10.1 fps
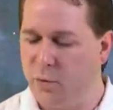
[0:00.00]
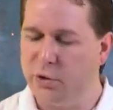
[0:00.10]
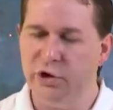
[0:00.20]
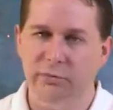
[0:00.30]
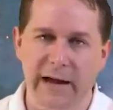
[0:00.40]

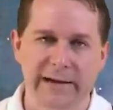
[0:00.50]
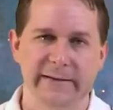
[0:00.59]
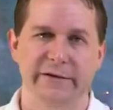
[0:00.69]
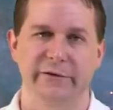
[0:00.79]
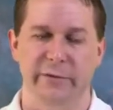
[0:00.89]
When you
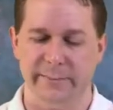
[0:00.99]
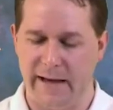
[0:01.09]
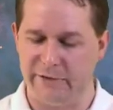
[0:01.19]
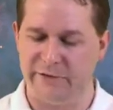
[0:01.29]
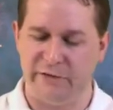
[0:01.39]
light these three
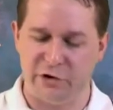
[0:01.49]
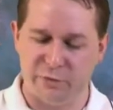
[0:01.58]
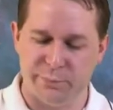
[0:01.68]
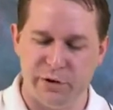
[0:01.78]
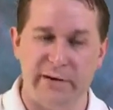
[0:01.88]
matches and
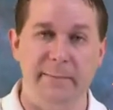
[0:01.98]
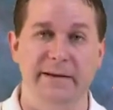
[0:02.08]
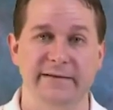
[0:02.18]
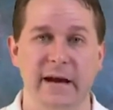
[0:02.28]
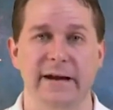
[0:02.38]
you put them
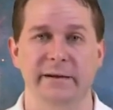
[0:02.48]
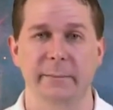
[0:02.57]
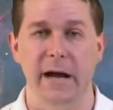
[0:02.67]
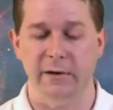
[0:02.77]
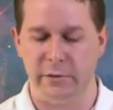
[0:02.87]
inside the
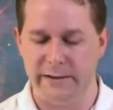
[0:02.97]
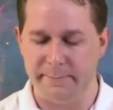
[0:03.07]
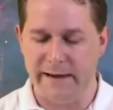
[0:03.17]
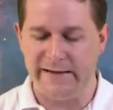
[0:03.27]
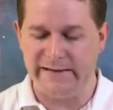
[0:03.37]
bottle, it
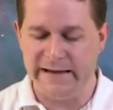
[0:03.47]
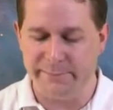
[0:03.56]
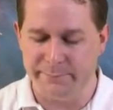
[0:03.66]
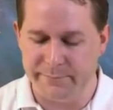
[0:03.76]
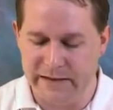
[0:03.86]
makes
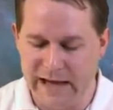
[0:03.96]
the